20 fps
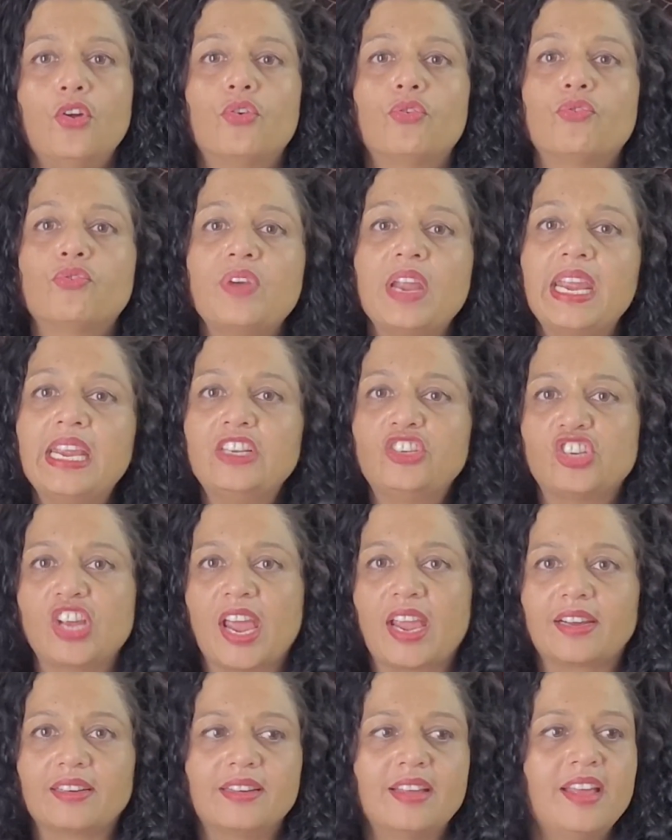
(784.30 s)

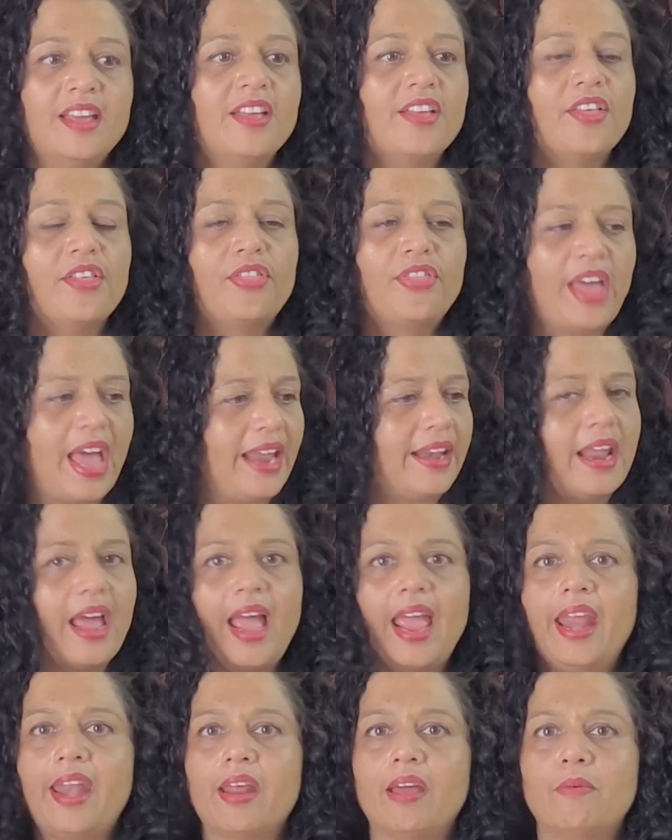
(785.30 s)
Reject, that
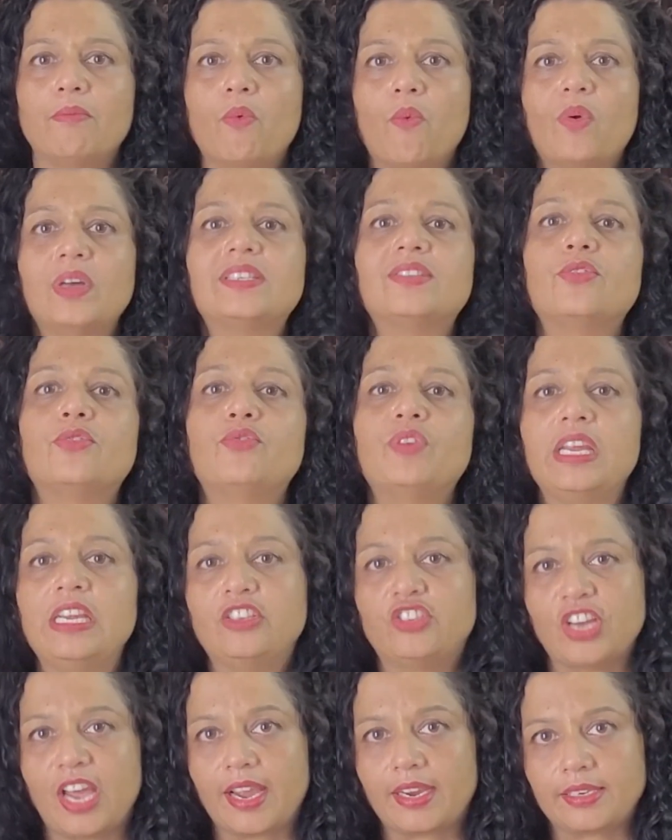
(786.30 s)
item was a
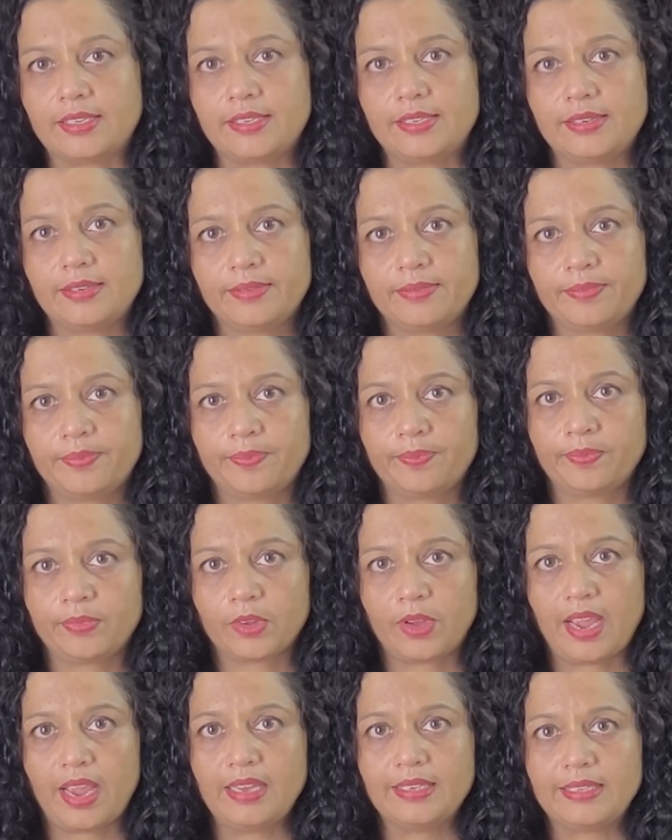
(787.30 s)
reject.
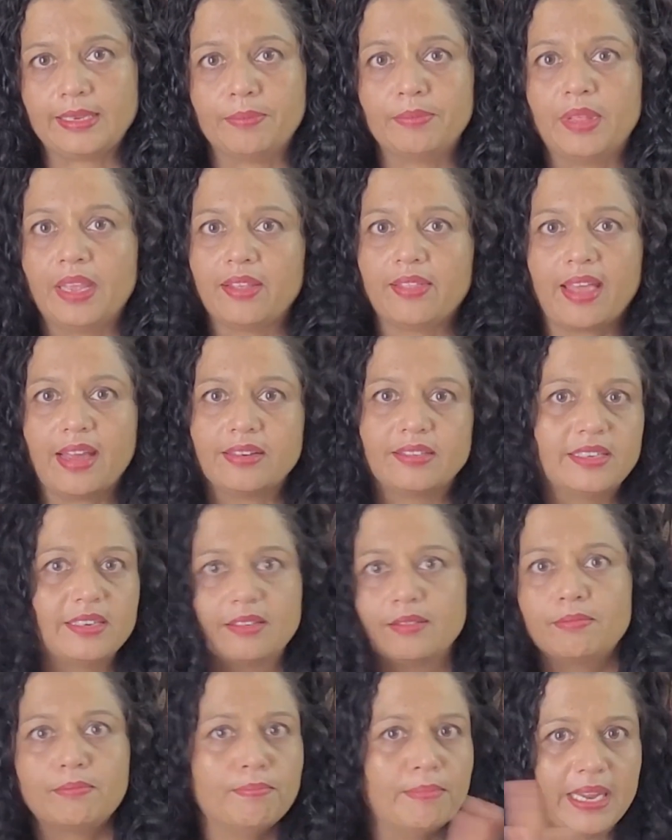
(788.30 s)
Okay, something that
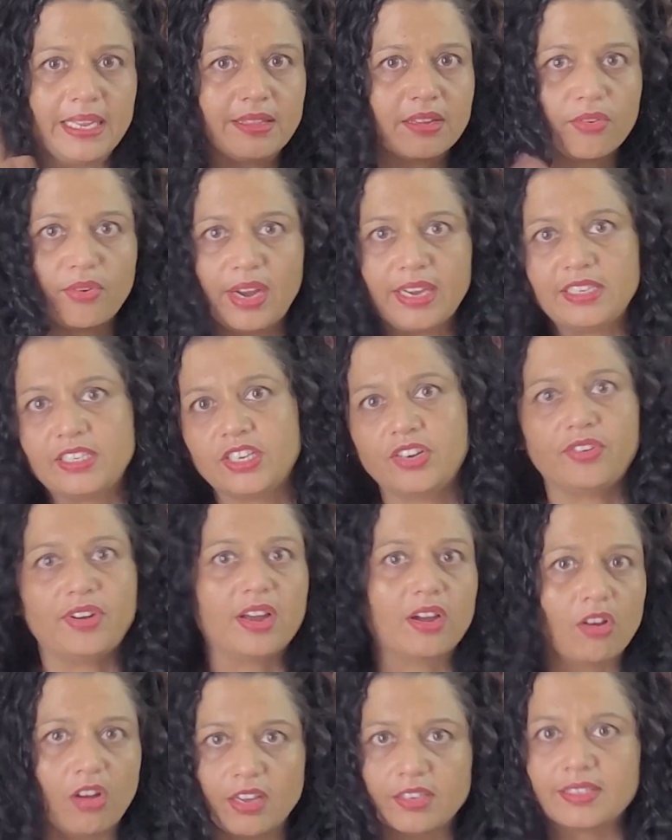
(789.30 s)
didn't meet the
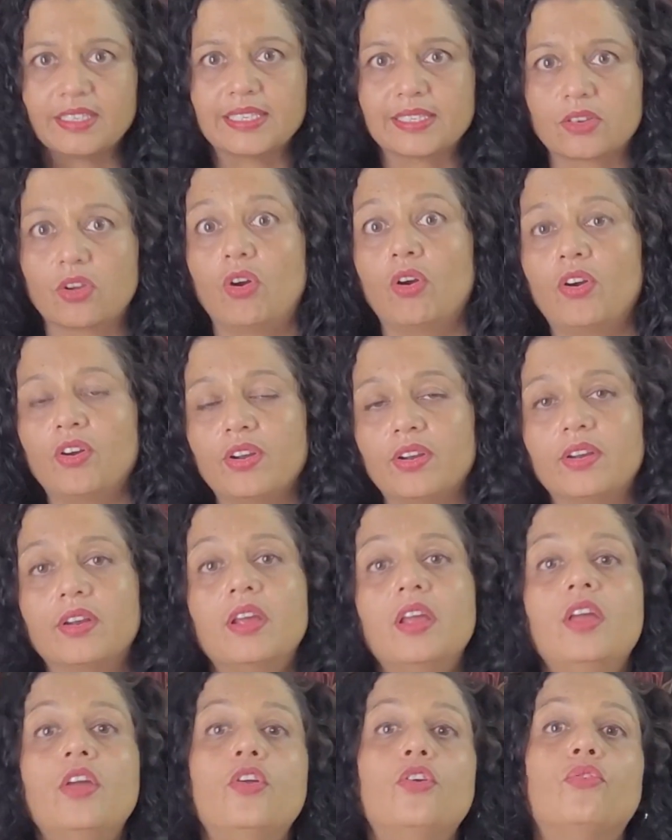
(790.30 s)
criteria got discarded.
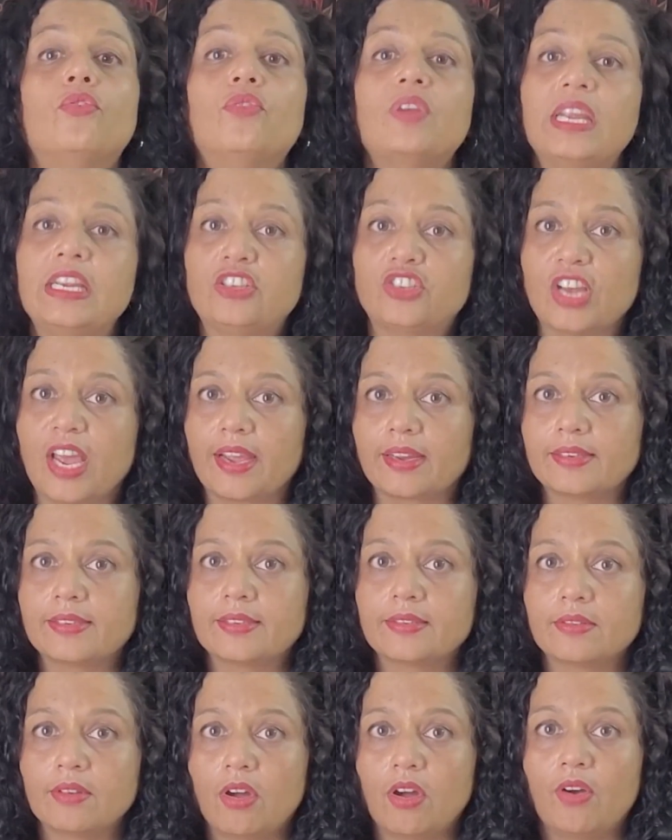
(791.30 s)
Reject.
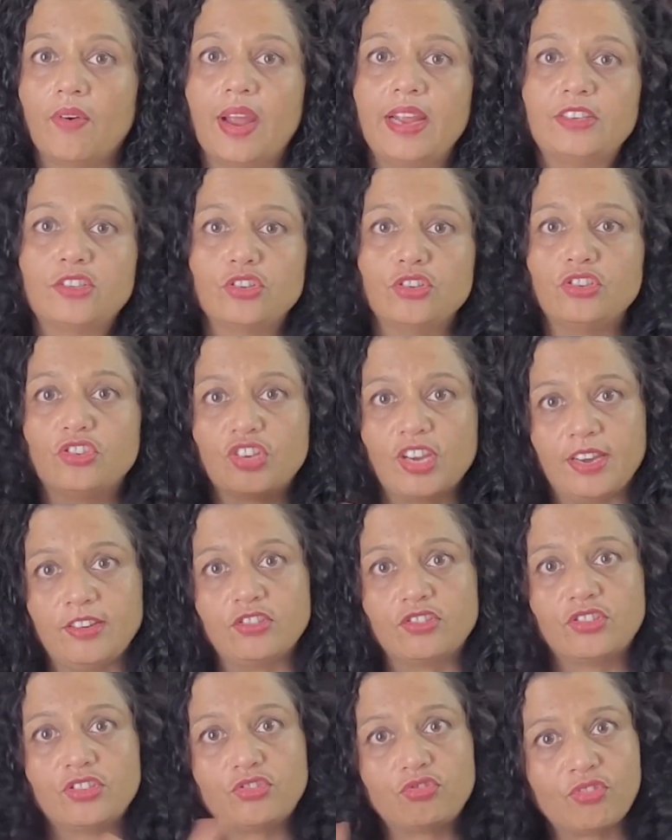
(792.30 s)
All right, so you
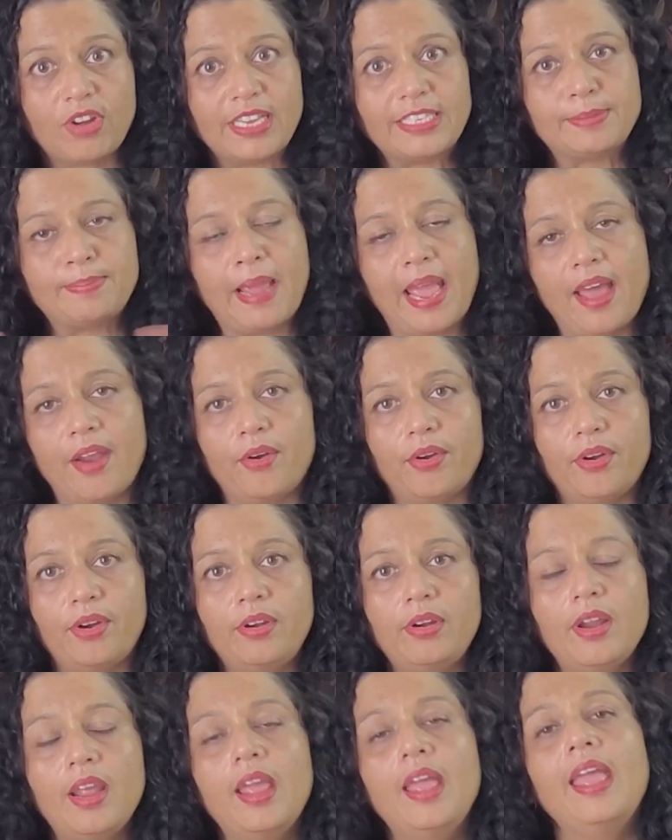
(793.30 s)
change the stress
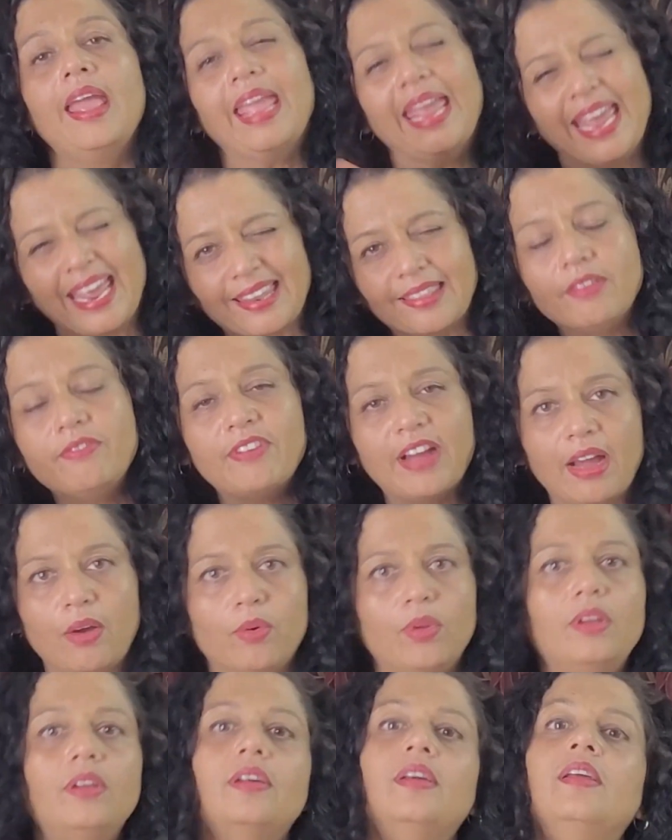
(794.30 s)
pattern and the
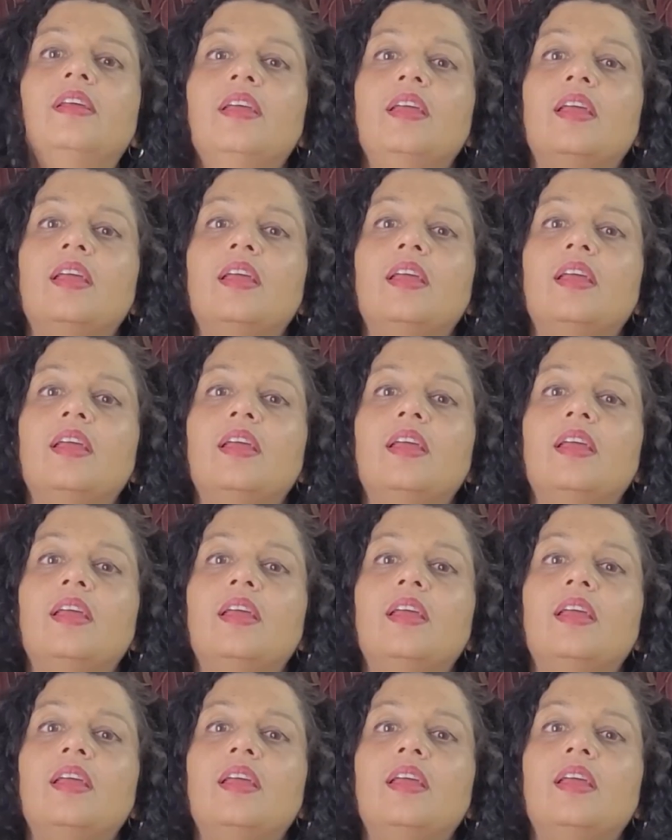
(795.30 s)
vowel.